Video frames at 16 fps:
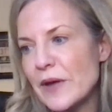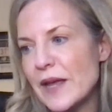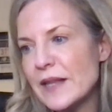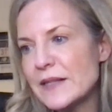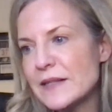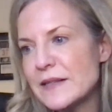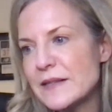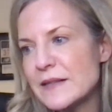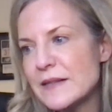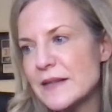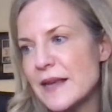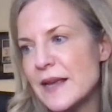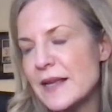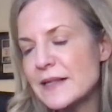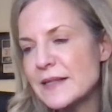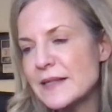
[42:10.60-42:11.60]
it's
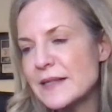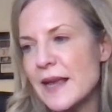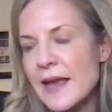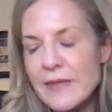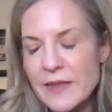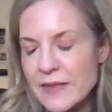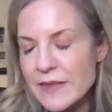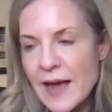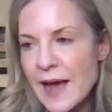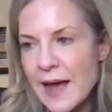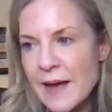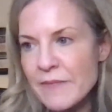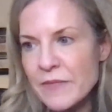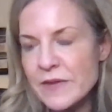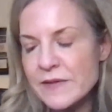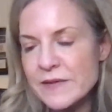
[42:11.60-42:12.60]

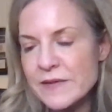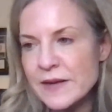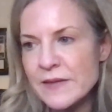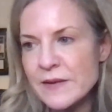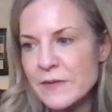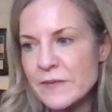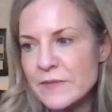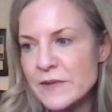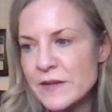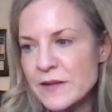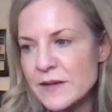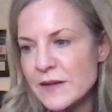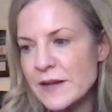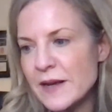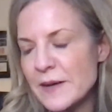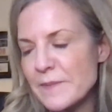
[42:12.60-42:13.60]
that
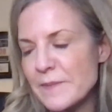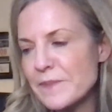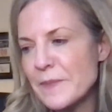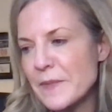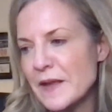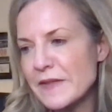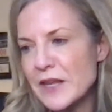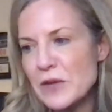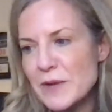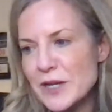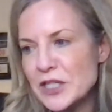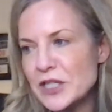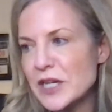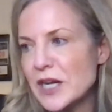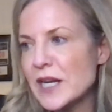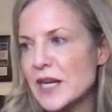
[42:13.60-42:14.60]
the thing you
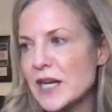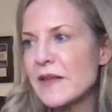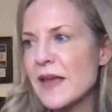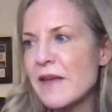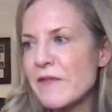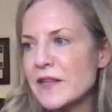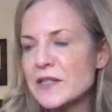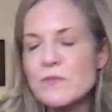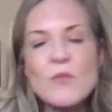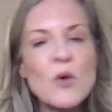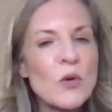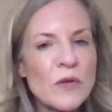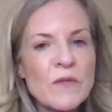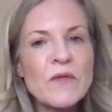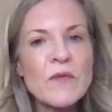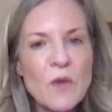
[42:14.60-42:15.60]
mentioned earlier, that if it's
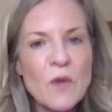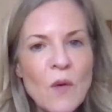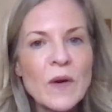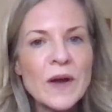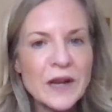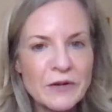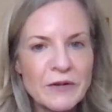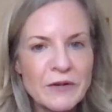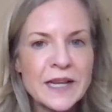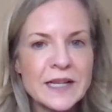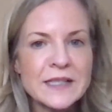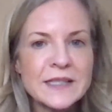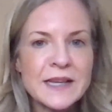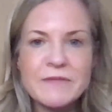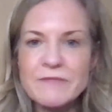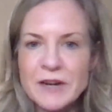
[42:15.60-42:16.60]
more than 4
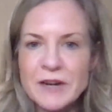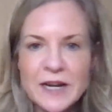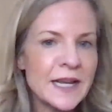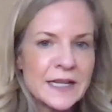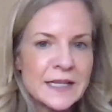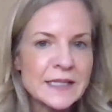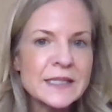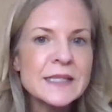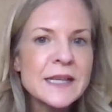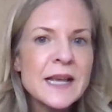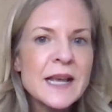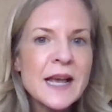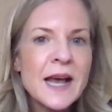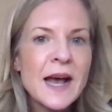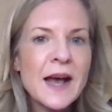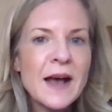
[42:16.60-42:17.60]
ingredients, it really is
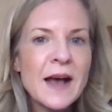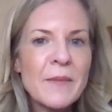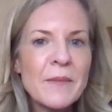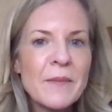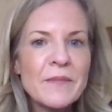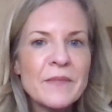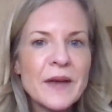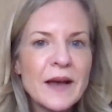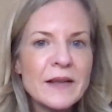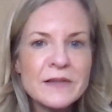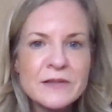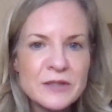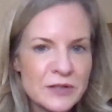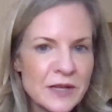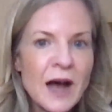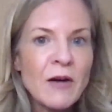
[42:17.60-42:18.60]

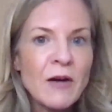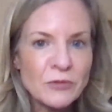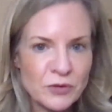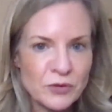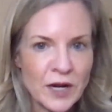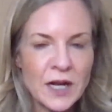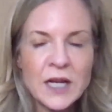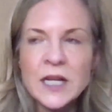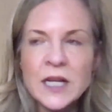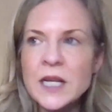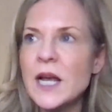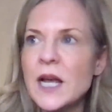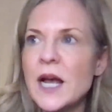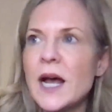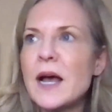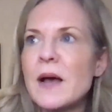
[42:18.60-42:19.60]
ultra.
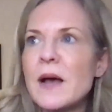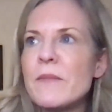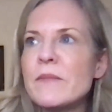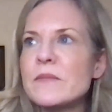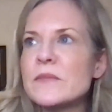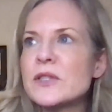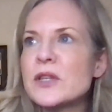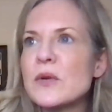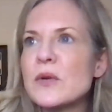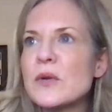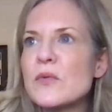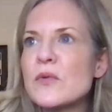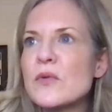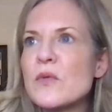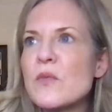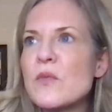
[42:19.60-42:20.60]
So
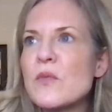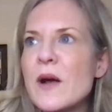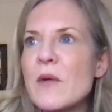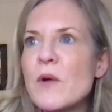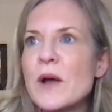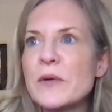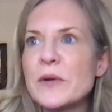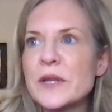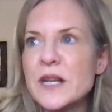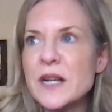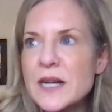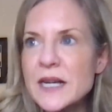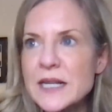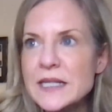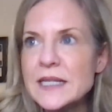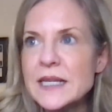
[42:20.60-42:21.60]
the way I work with
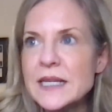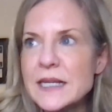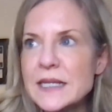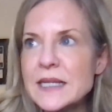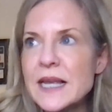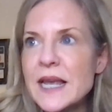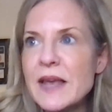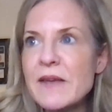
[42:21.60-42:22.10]
clients is,